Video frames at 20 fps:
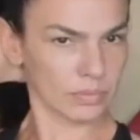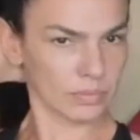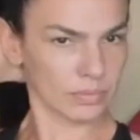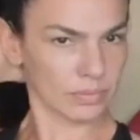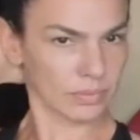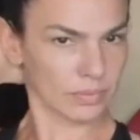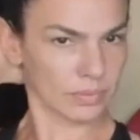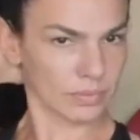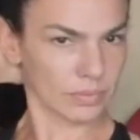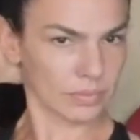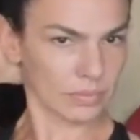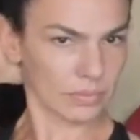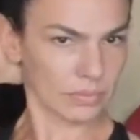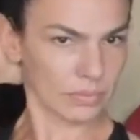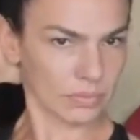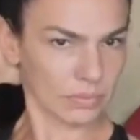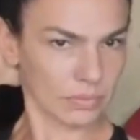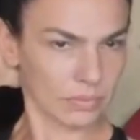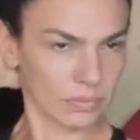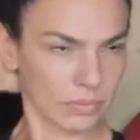
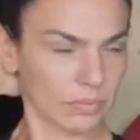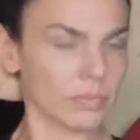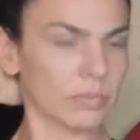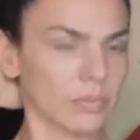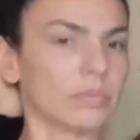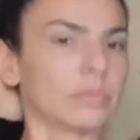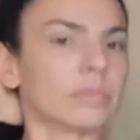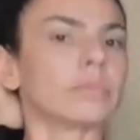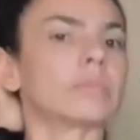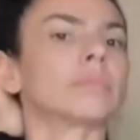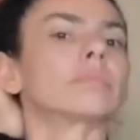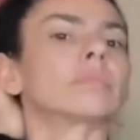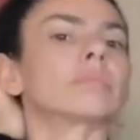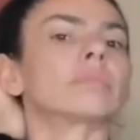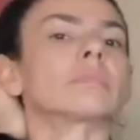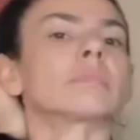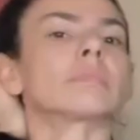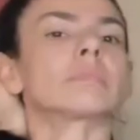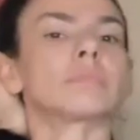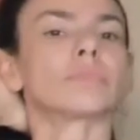
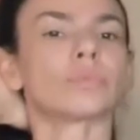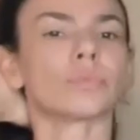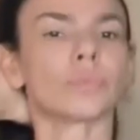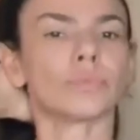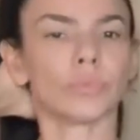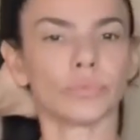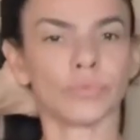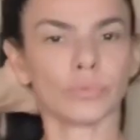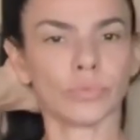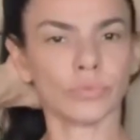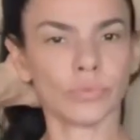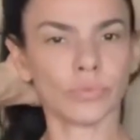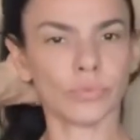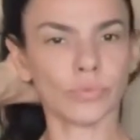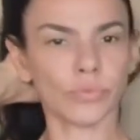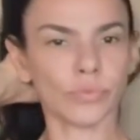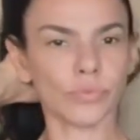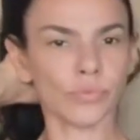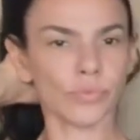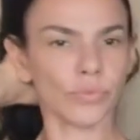
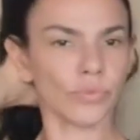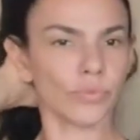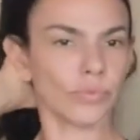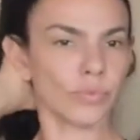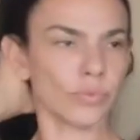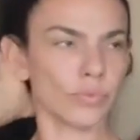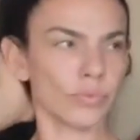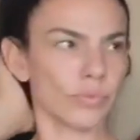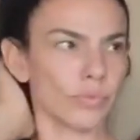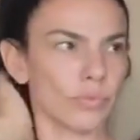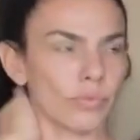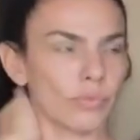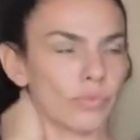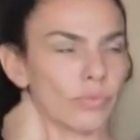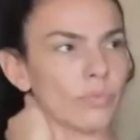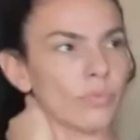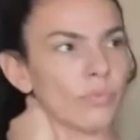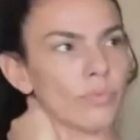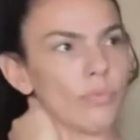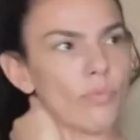
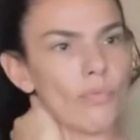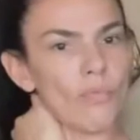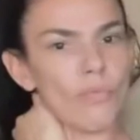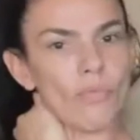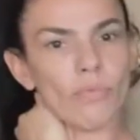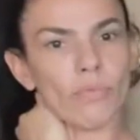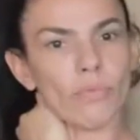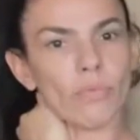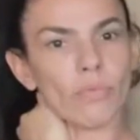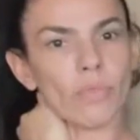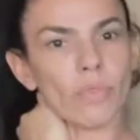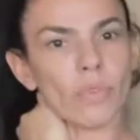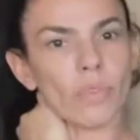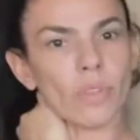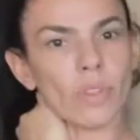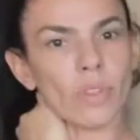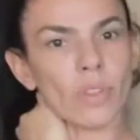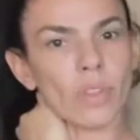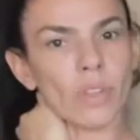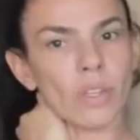
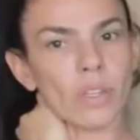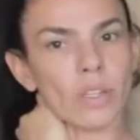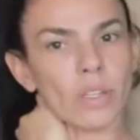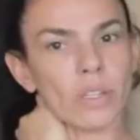The person shown says nothing.